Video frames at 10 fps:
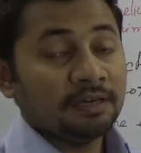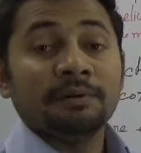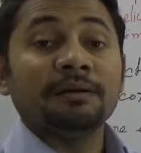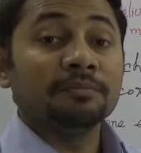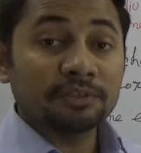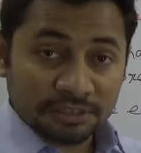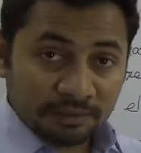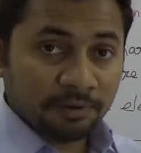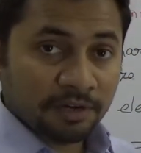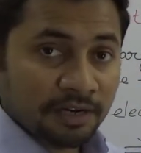But most
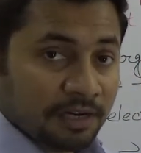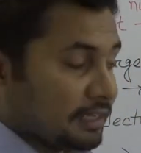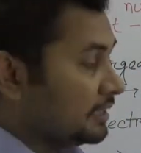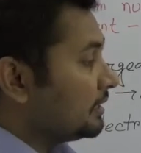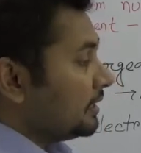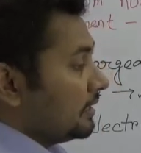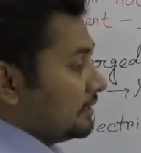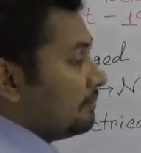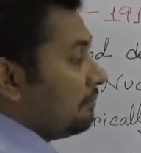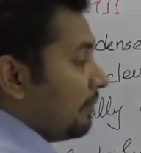importantly,
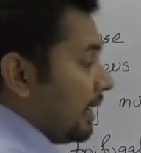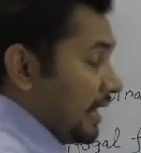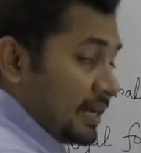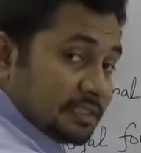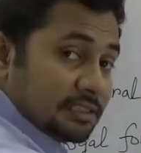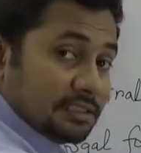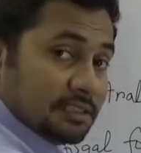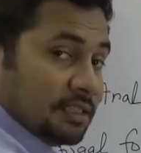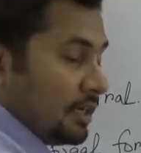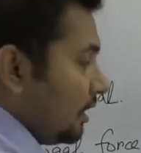the
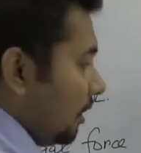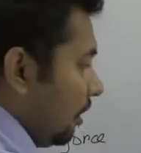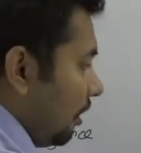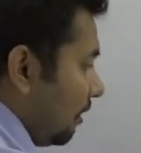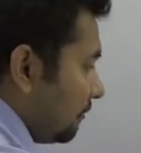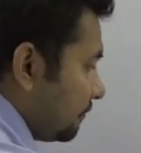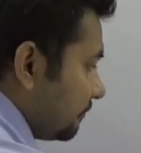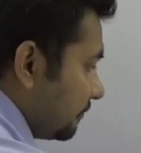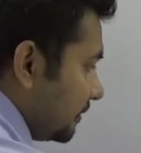mass of